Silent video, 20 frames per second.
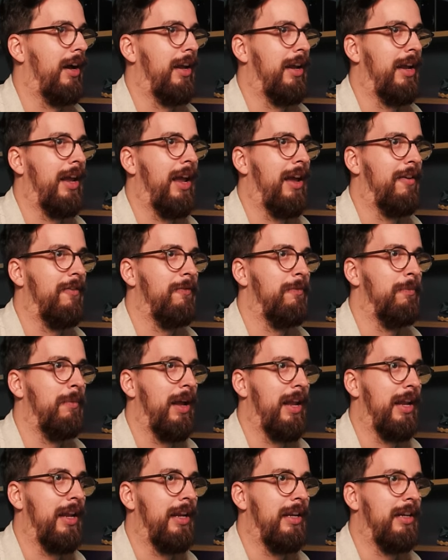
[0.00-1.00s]
have
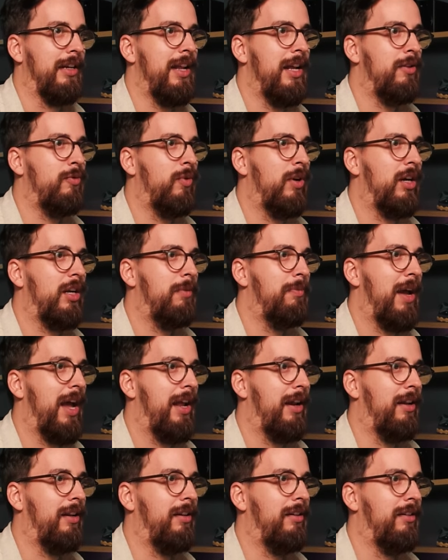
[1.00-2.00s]
a Network
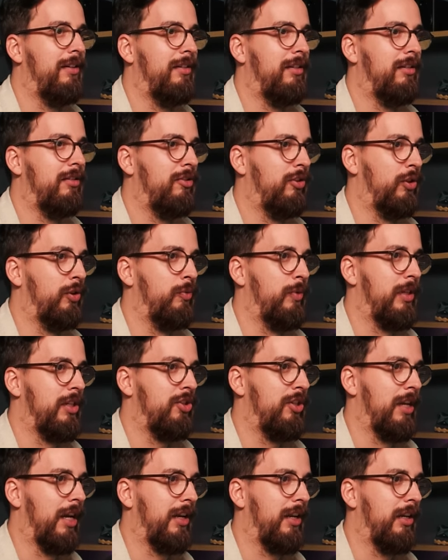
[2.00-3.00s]
panel through
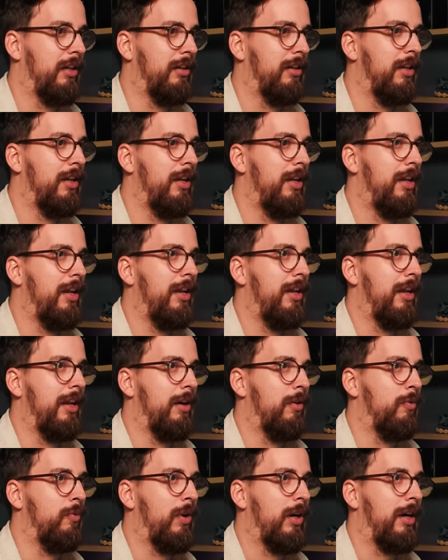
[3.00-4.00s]
which I can,
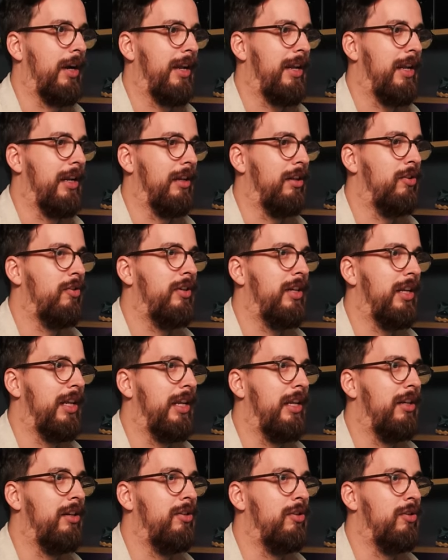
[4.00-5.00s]
where I can look
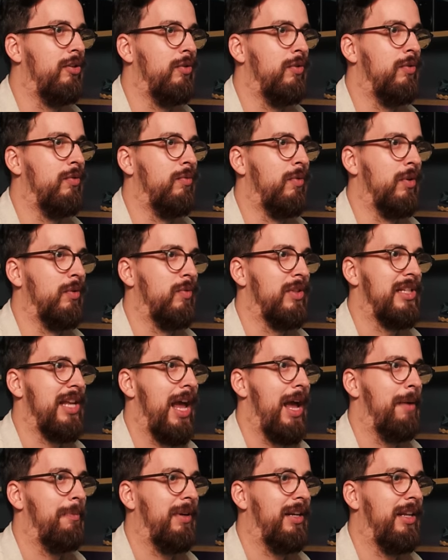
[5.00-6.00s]
into what was
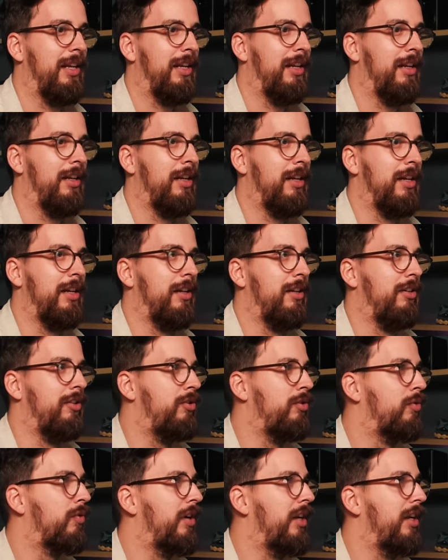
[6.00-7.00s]
happening
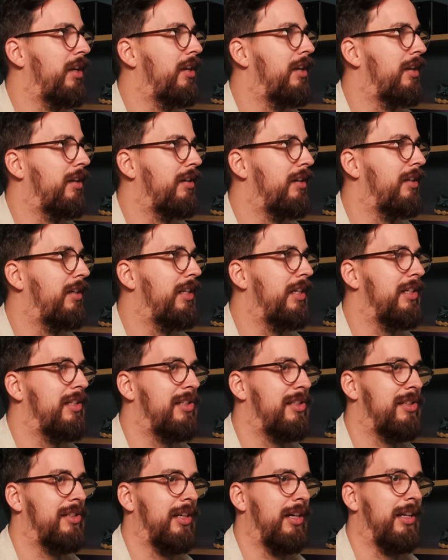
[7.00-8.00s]
during
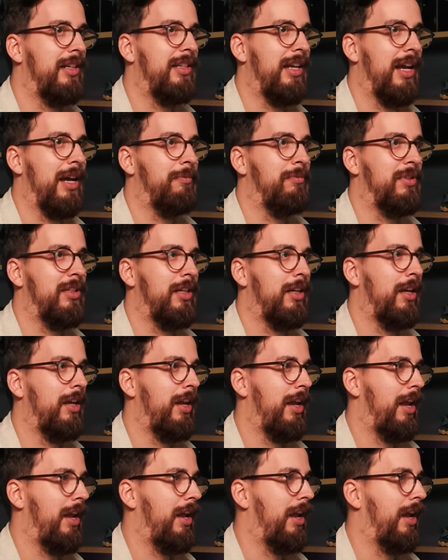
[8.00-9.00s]
this attempt,
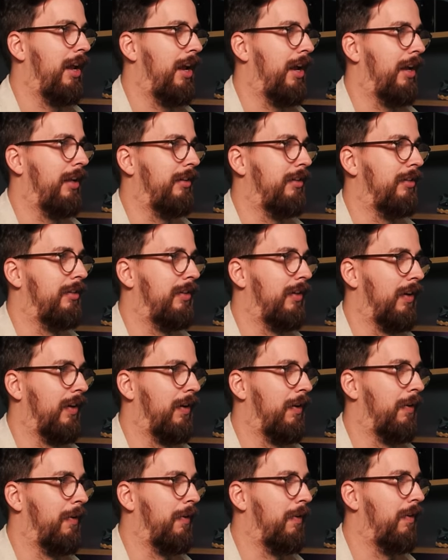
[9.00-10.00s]
and
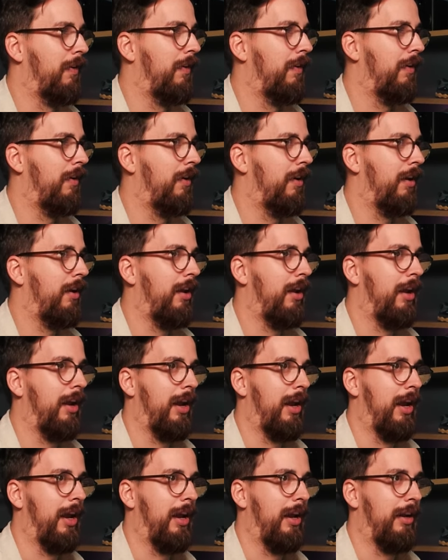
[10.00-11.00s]

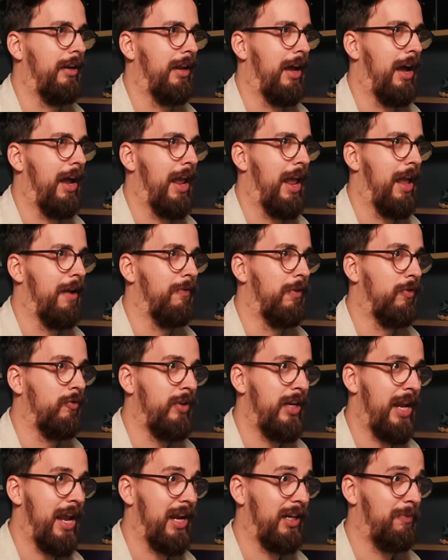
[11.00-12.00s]
I have a
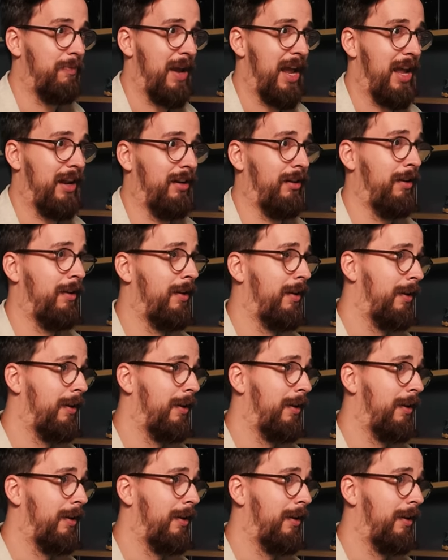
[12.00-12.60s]
React panel,